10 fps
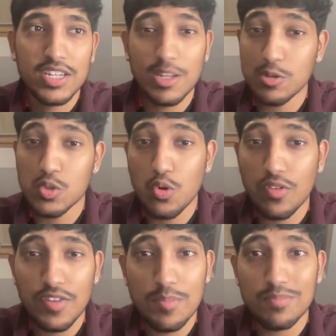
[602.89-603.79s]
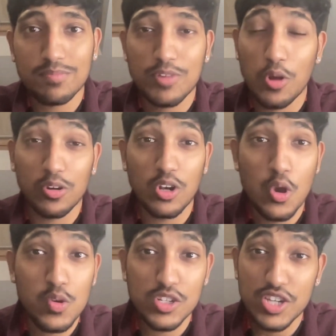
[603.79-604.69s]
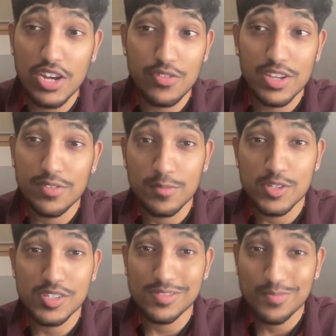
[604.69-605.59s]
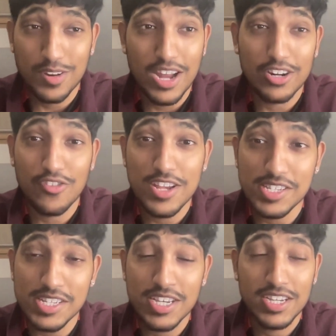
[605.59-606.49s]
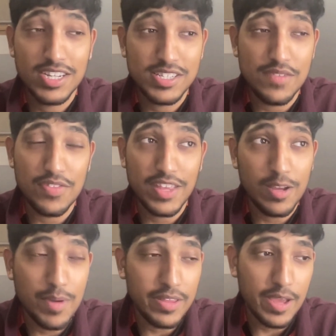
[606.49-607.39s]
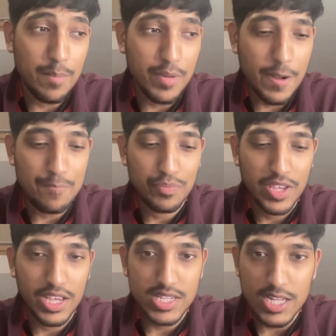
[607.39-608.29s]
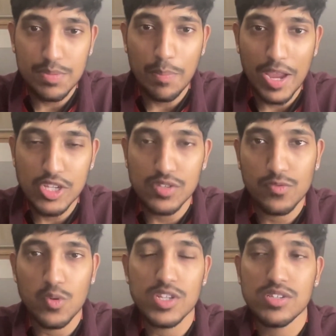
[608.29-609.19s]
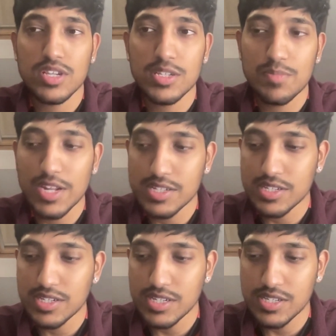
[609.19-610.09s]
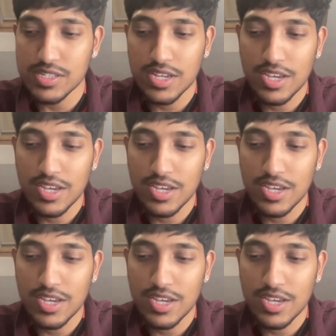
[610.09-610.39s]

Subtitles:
There was talk of him going on loan in January even, which is kind of crazy to even think about that. But he's had to be patient for his minutes this season.